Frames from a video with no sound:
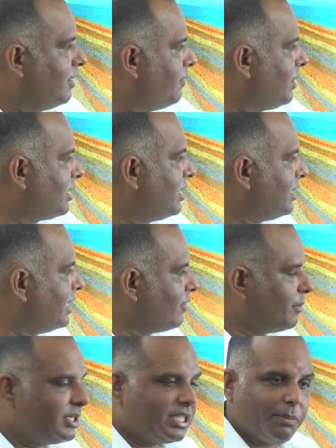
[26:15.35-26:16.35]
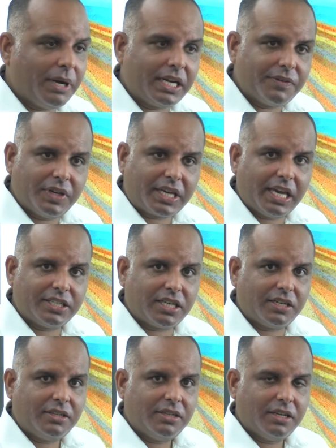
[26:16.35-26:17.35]
Further, there will be
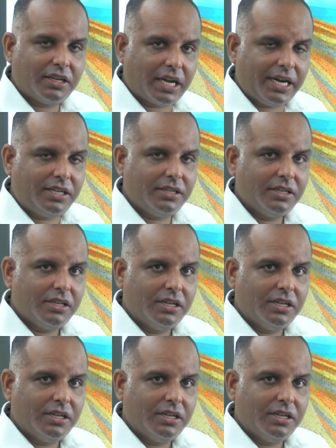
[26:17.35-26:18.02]
cementification, right?